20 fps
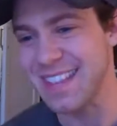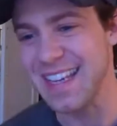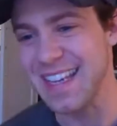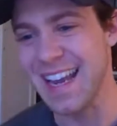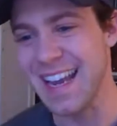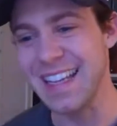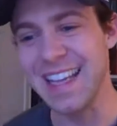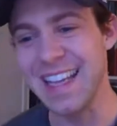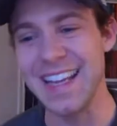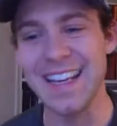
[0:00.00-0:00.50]

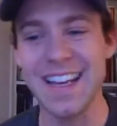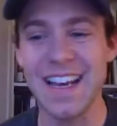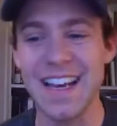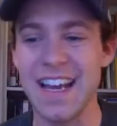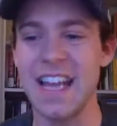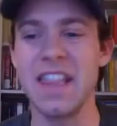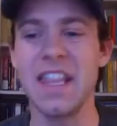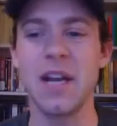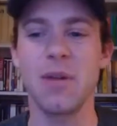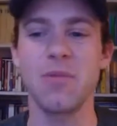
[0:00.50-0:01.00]
And then
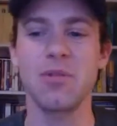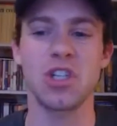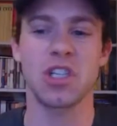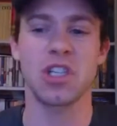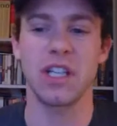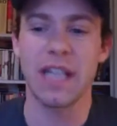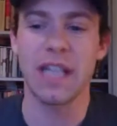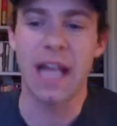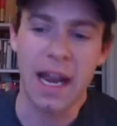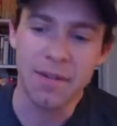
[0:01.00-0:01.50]
it was just a
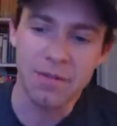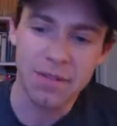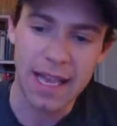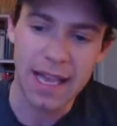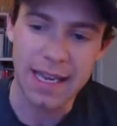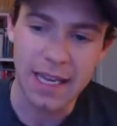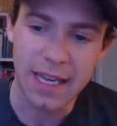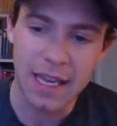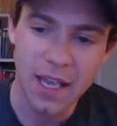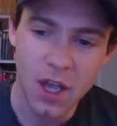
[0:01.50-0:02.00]
lot of
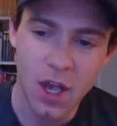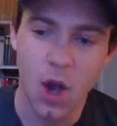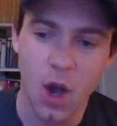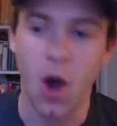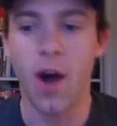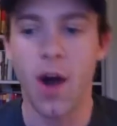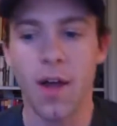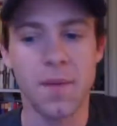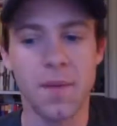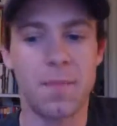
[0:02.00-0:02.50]
like
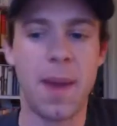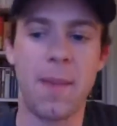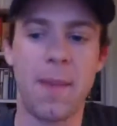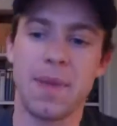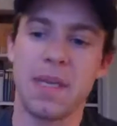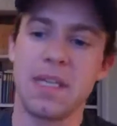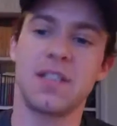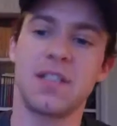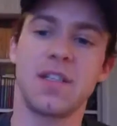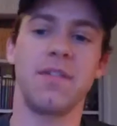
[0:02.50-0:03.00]
all the
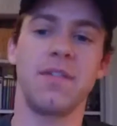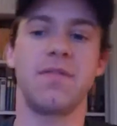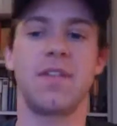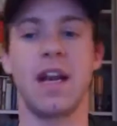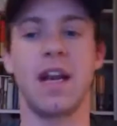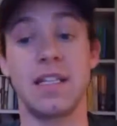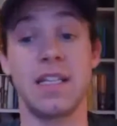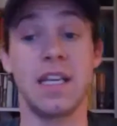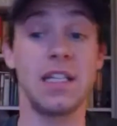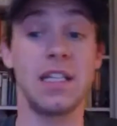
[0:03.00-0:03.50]
peppy stuff that
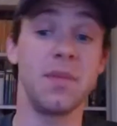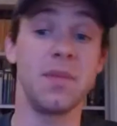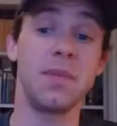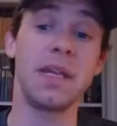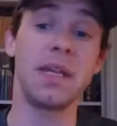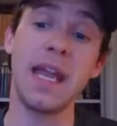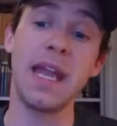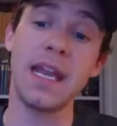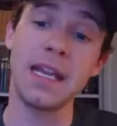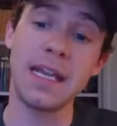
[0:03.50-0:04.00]
I did in the
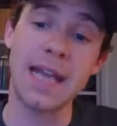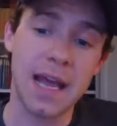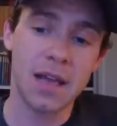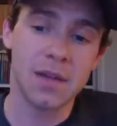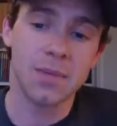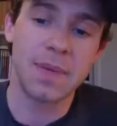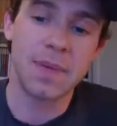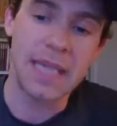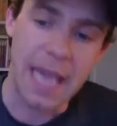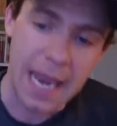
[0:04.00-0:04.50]
beginning now
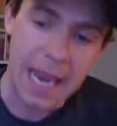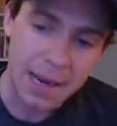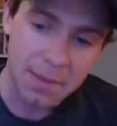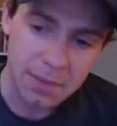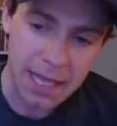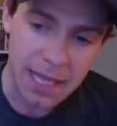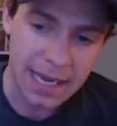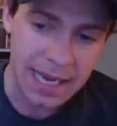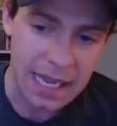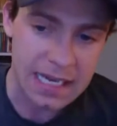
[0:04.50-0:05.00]
became
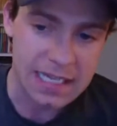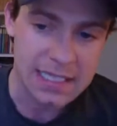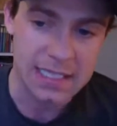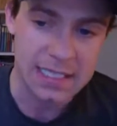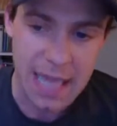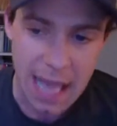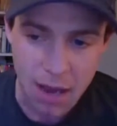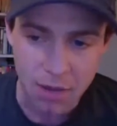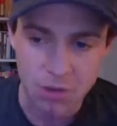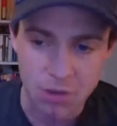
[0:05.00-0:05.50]
like kind of
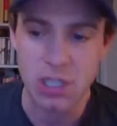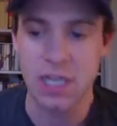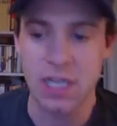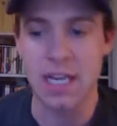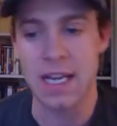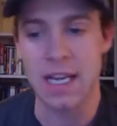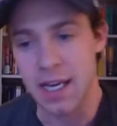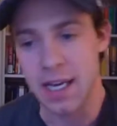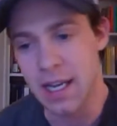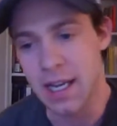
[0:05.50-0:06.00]

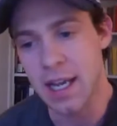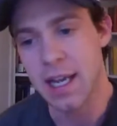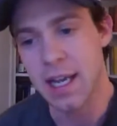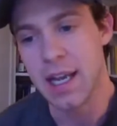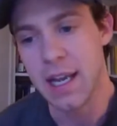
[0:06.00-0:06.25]
slouchy, and